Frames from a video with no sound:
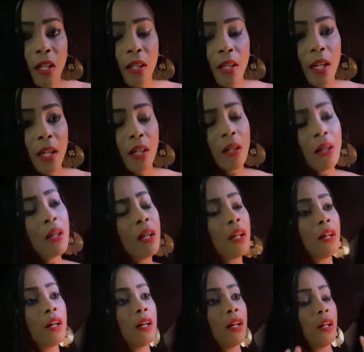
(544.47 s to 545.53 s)
like
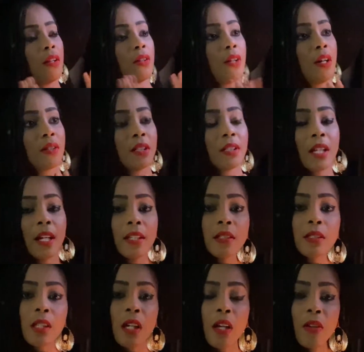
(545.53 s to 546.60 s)
along the lines
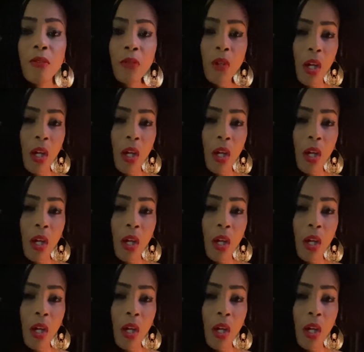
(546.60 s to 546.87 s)
of,